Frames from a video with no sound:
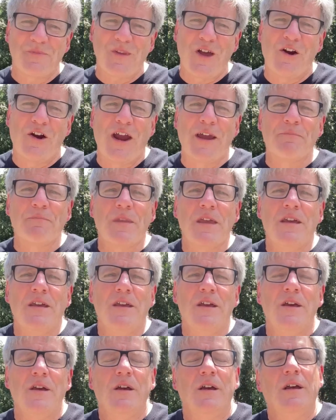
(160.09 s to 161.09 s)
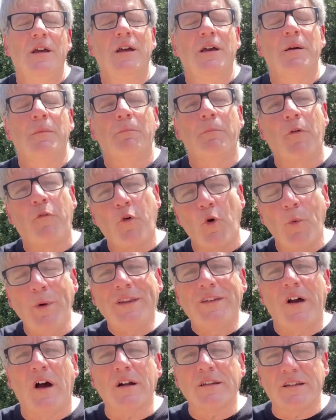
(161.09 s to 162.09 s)
All right. Before we
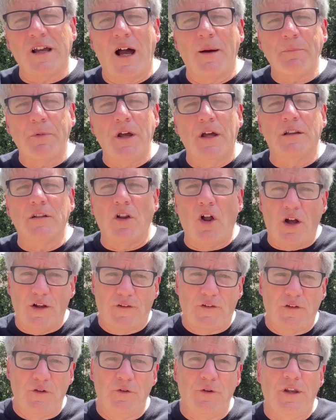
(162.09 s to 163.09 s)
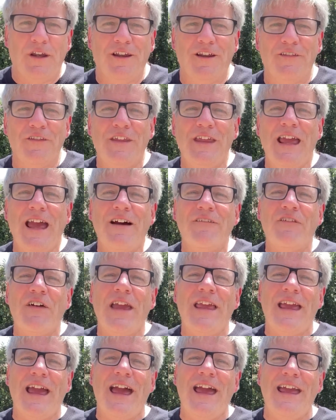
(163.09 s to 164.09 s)
talk Top Gun lawsuit, the
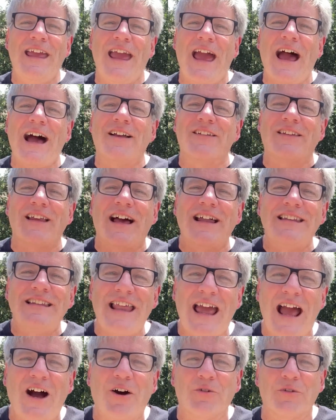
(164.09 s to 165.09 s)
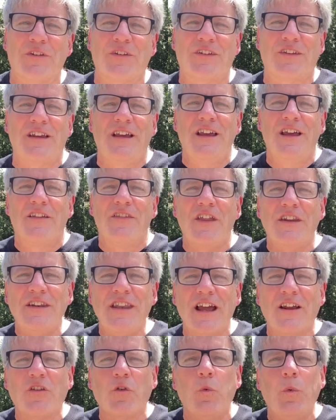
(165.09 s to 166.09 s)
FAA has announced the
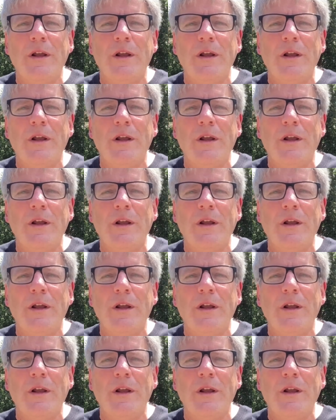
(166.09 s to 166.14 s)
next